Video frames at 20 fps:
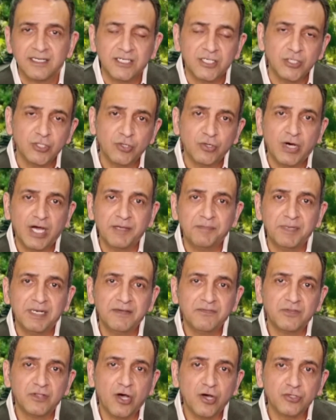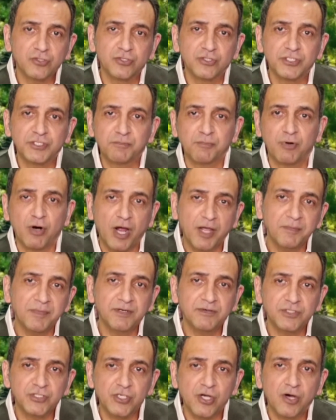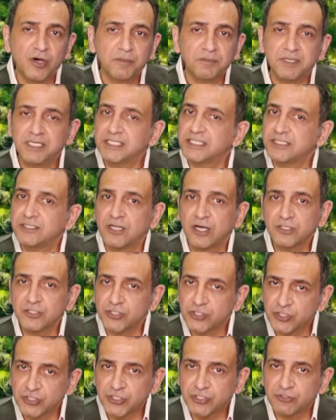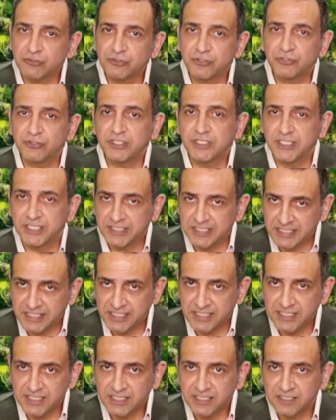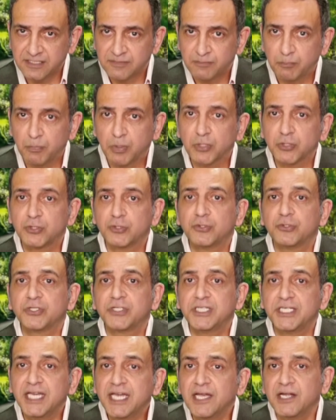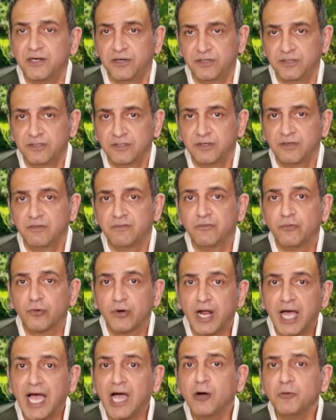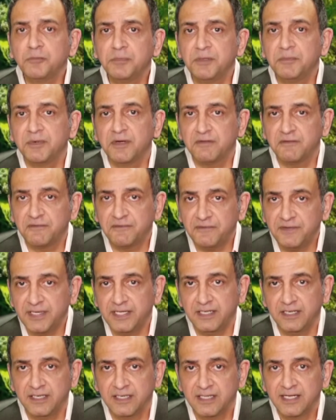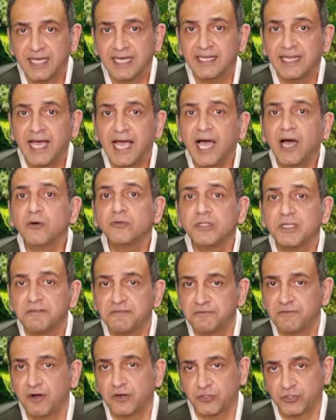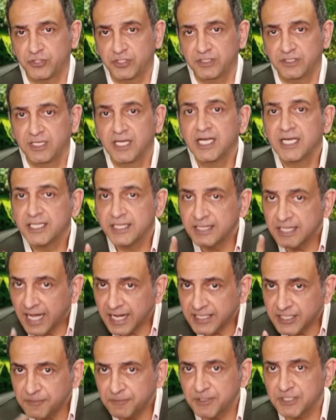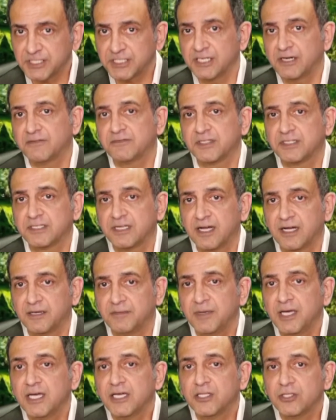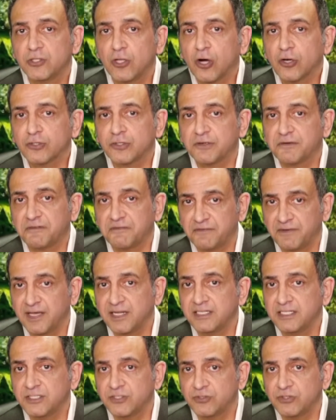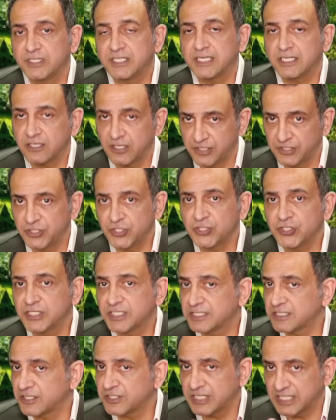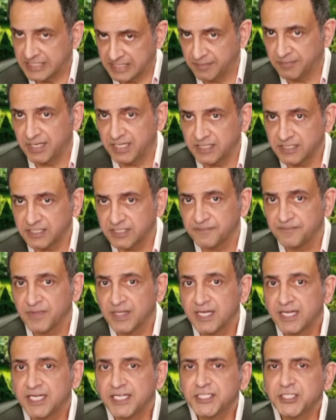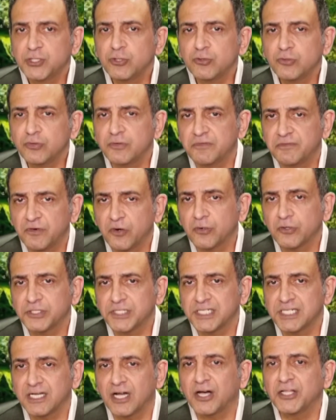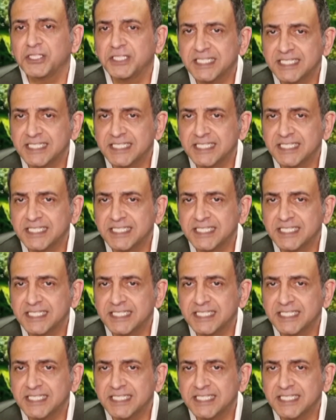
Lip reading: You know, I believe doctors' primary job is not just to treat the disease, but to care for how people feel and how they function. 90% of the time, doctors fail in treating conditions such as MS is due to focusing on